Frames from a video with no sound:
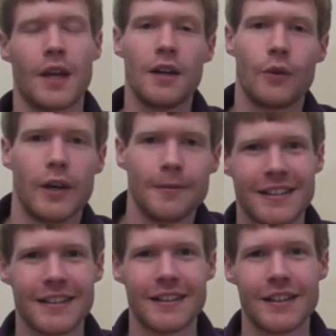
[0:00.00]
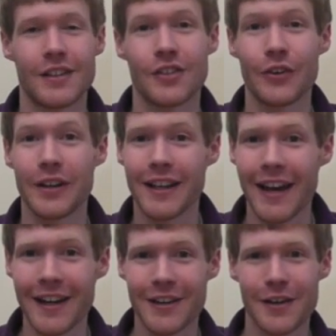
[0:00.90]
Anyway, so in
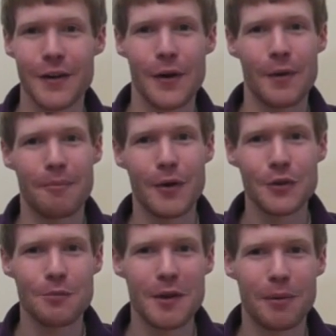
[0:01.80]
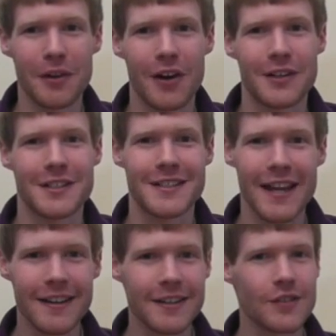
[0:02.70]
Canada, most people are
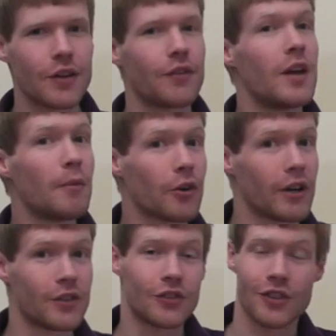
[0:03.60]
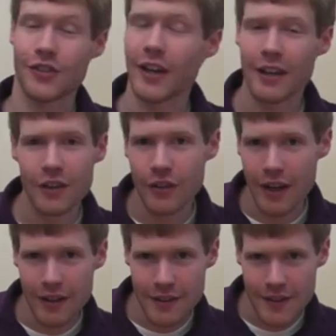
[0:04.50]
descendants of immigrants, just like in the
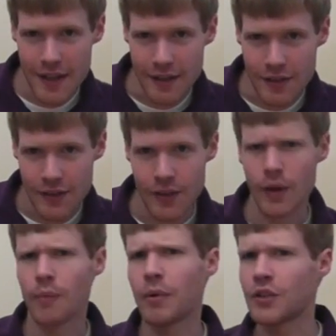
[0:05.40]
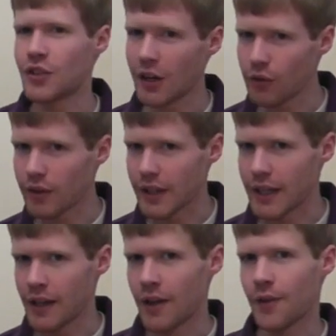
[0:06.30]
United States. But
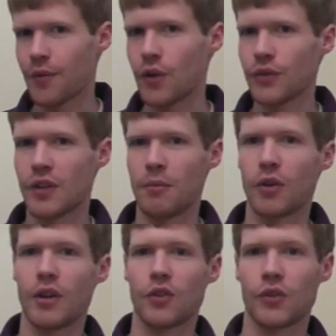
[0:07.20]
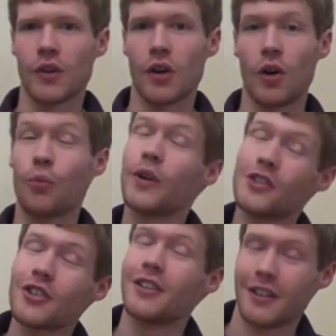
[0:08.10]
generally, those immigrants
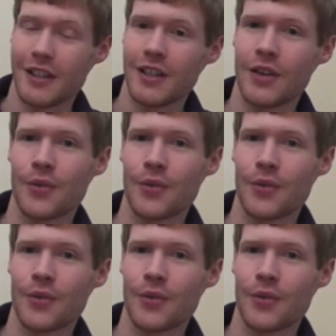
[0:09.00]
originally